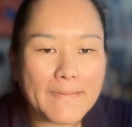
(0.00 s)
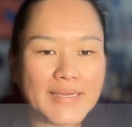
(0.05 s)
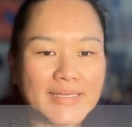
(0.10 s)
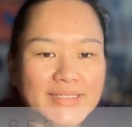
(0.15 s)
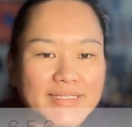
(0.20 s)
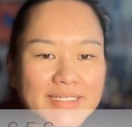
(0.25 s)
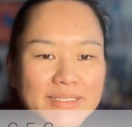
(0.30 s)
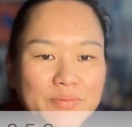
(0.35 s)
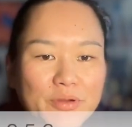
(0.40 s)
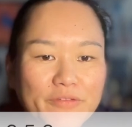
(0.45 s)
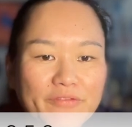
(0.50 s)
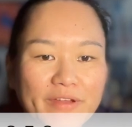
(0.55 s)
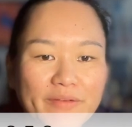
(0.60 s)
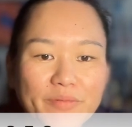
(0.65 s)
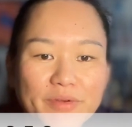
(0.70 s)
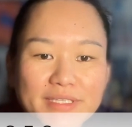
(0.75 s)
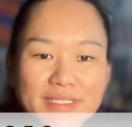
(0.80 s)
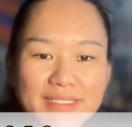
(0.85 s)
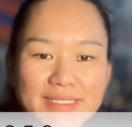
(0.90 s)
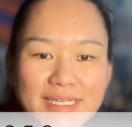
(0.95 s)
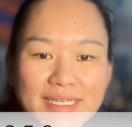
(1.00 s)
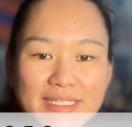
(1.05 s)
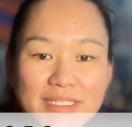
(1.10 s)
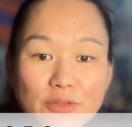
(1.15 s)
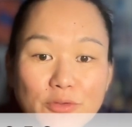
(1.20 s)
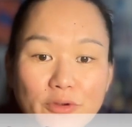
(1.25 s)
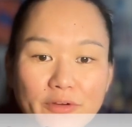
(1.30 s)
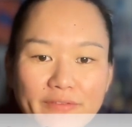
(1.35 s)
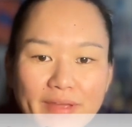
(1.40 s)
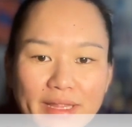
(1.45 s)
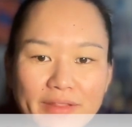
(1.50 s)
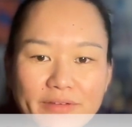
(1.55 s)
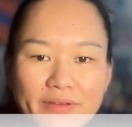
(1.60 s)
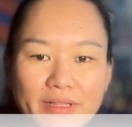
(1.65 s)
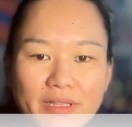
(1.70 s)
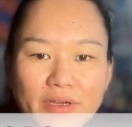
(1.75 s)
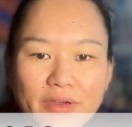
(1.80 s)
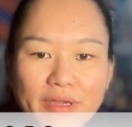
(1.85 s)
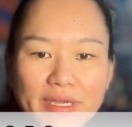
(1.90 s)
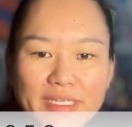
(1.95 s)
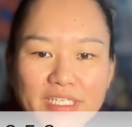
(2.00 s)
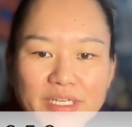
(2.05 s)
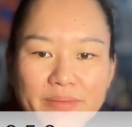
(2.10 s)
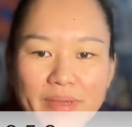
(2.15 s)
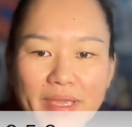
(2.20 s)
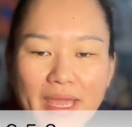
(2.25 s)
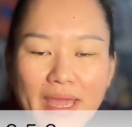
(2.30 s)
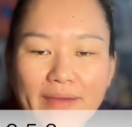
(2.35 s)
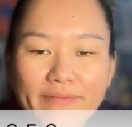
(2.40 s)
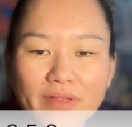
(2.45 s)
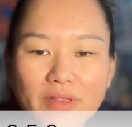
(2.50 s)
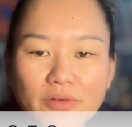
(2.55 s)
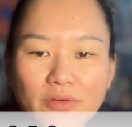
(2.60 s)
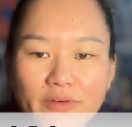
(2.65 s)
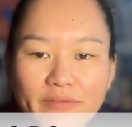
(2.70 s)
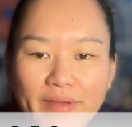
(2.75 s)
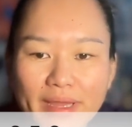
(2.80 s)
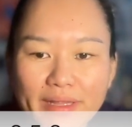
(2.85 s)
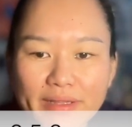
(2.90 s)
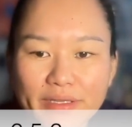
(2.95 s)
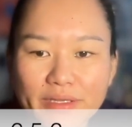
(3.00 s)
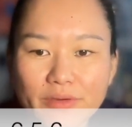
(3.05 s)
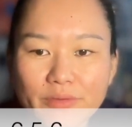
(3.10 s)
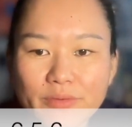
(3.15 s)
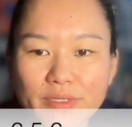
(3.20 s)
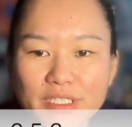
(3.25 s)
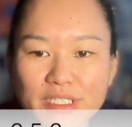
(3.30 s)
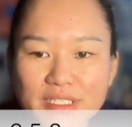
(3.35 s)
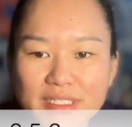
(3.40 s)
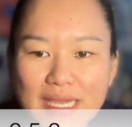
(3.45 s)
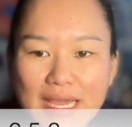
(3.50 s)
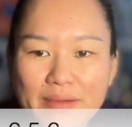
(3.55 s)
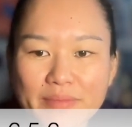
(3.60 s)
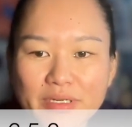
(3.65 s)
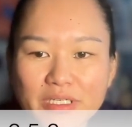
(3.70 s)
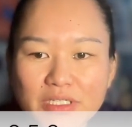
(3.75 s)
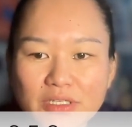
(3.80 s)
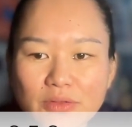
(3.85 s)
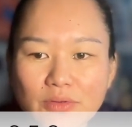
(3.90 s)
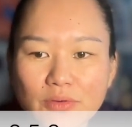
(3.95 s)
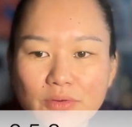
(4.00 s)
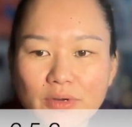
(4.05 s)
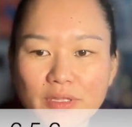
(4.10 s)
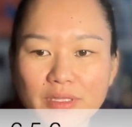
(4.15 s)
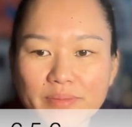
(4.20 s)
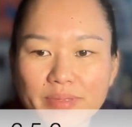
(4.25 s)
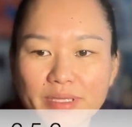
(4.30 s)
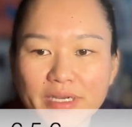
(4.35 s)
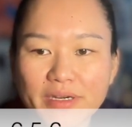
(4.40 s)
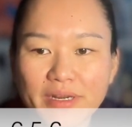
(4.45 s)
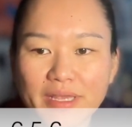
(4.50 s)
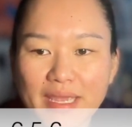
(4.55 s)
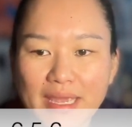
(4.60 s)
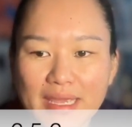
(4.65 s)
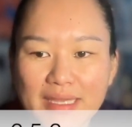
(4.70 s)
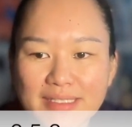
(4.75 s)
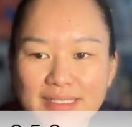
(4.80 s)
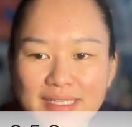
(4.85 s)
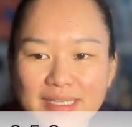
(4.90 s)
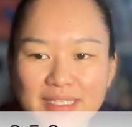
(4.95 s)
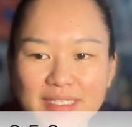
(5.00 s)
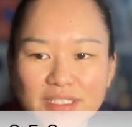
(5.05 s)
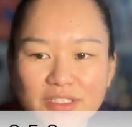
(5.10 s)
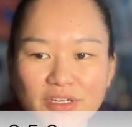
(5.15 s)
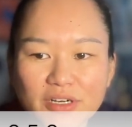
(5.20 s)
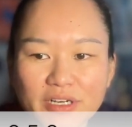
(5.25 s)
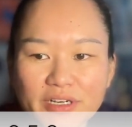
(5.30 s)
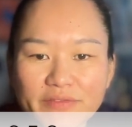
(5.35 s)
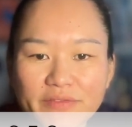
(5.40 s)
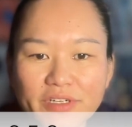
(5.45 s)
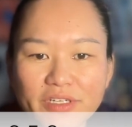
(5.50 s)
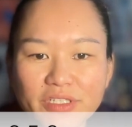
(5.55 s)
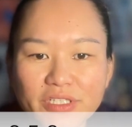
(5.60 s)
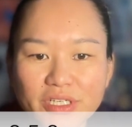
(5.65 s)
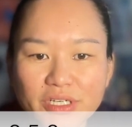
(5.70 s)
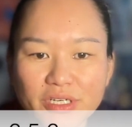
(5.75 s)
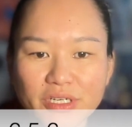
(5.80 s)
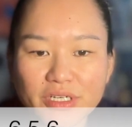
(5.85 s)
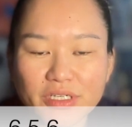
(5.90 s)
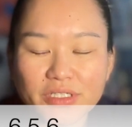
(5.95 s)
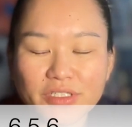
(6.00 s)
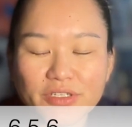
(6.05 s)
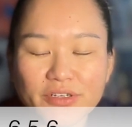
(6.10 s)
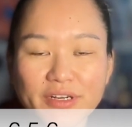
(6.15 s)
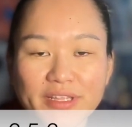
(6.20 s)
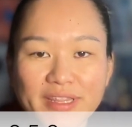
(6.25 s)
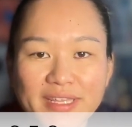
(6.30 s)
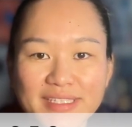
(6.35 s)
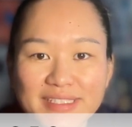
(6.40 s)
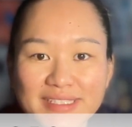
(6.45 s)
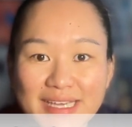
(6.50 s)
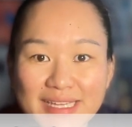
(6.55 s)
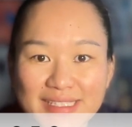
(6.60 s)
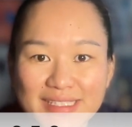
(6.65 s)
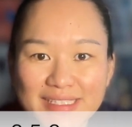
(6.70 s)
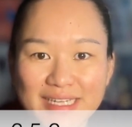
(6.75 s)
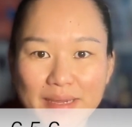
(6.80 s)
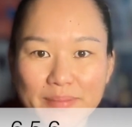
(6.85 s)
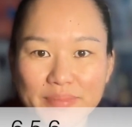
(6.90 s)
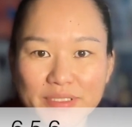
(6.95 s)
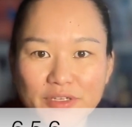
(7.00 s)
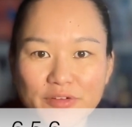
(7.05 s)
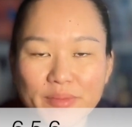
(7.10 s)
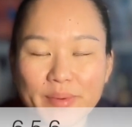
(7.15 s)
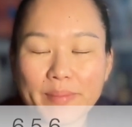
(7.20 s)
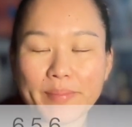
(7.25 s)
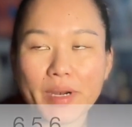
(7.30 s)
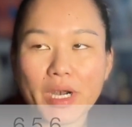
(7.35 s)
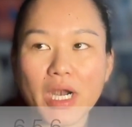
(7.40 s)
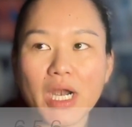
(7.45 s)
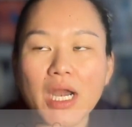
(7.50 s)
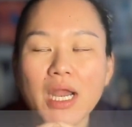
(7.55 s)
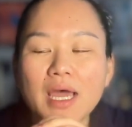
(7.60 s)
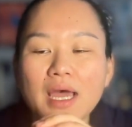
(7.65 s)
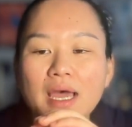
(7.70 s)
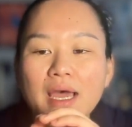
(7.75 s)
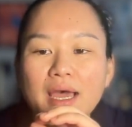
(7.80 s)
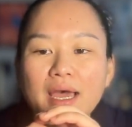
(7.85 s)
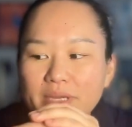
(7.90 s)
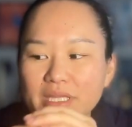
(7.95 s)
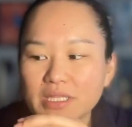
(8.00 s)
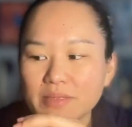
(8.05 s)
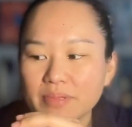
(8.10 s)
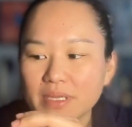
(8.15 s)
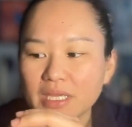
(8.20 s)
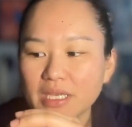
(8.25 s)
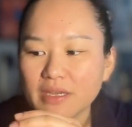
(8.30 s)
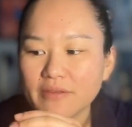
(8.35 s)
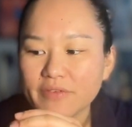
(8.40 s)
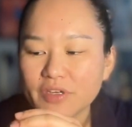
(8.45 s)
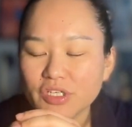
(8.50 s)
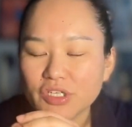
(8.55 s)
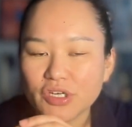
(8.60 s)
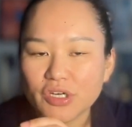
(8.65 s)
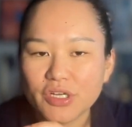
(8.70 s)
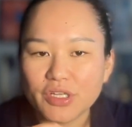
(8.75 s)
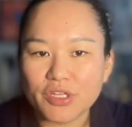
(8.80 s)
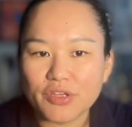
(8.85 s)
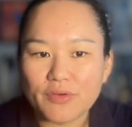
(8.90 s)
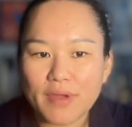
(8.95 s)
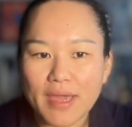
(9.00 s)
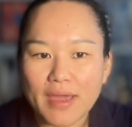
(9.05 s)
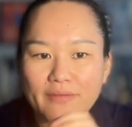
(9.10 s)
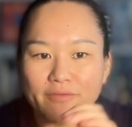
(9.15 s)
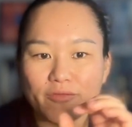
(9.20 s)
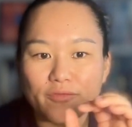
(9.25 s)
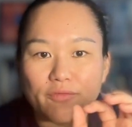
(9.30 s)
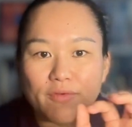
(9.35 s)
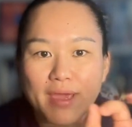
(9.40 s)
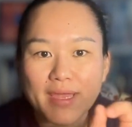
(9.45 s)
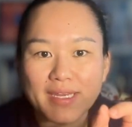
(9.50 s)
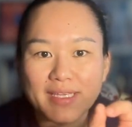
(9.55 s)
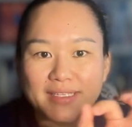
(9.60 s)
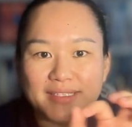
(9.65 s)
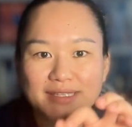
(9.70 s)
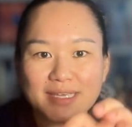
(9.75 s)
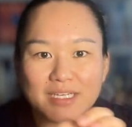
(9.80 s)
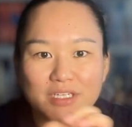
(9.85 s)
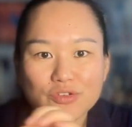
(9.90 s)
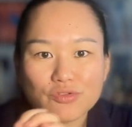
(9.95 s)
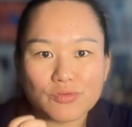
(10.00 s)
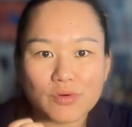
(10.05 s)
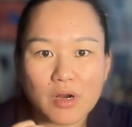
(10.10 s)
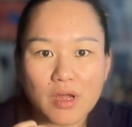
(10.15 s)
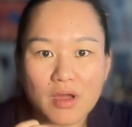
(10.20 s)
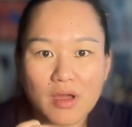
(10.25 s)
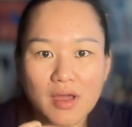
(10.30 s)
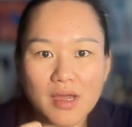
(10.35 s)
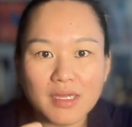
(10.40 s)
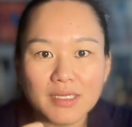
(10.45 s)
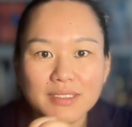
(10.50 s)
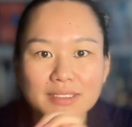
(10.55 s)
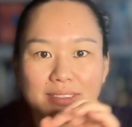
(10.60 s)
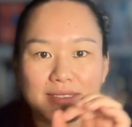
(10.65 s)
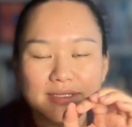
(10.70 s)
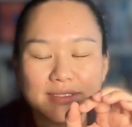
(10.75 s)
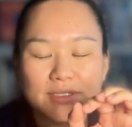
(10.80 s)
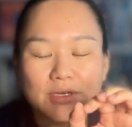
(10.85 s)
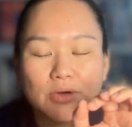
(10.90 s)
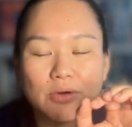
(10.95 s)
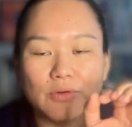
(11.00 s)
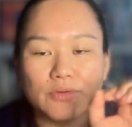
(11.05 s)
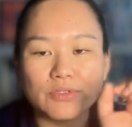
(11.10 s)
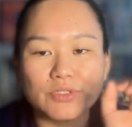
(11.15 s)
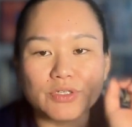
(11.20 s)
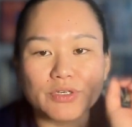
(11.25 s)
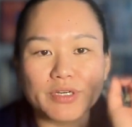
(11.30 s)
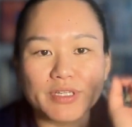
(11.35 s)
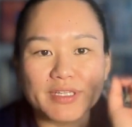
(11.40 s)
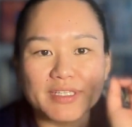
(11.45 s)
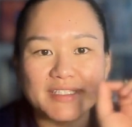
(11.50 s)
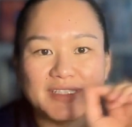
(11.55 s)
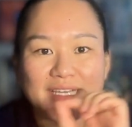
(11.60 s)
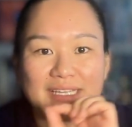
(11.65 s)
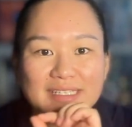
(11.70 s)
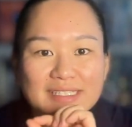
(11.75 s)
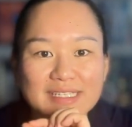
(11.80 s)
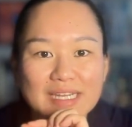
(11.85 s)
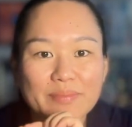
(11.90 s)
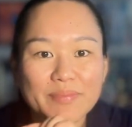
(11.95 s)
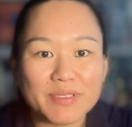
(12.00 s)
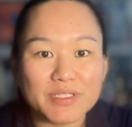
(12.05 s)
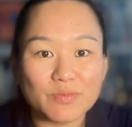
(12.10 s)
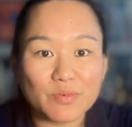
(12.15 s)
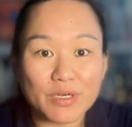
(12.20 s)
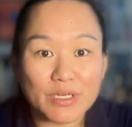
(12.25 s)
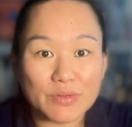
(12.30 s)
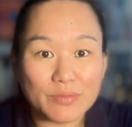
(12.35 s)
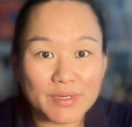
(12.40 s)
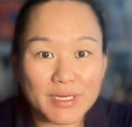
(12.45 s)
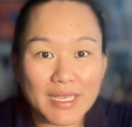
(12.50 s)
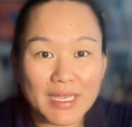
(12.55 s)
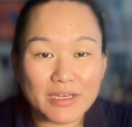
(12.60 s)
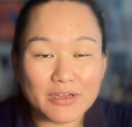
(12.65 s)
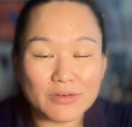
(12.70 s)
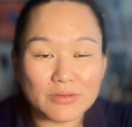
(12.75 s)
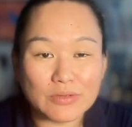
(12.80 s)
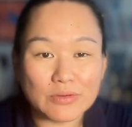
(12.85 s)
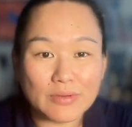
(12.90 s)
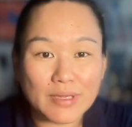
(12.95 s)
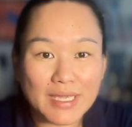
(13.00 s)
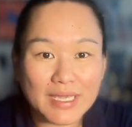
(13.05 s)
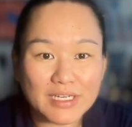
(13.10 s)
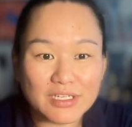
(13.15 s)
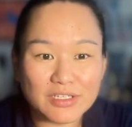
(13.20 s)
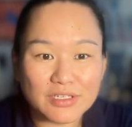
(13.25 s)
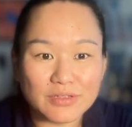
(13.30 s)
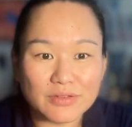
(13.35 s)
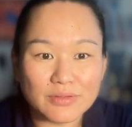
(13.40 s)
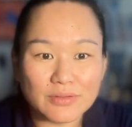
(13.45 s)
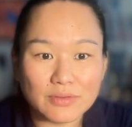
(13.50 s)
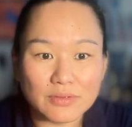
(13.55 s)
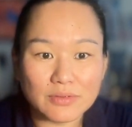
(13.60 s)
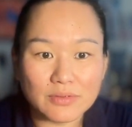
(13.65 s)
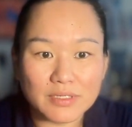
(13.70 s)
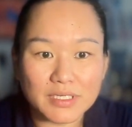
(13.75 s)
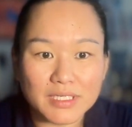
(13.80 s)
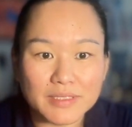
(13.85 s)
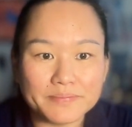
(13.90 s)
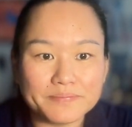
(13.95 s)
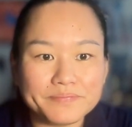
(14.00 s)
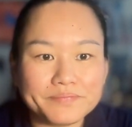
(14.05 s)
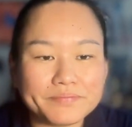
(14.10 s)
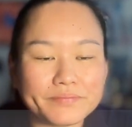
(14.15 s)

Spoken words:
6.5.6, lore value. A location may have a lore value, which is how much lore the player gains at the start of their turn during the set step. So remember, at the beginning of your turn, you have ready, set, draw. So during the set step is where you would get your location lore.